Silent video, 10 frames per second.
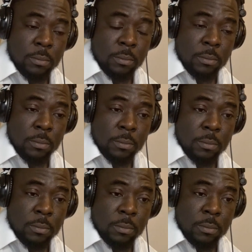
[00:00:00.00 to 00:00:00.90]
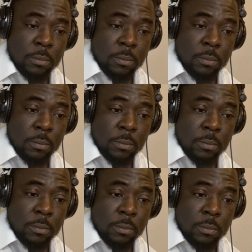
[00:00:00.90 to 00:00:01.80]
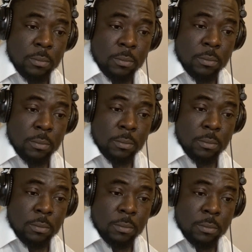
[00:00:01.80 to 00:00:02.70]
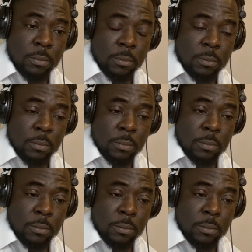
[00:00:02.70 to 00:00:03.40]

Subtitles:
This person isn't speaking.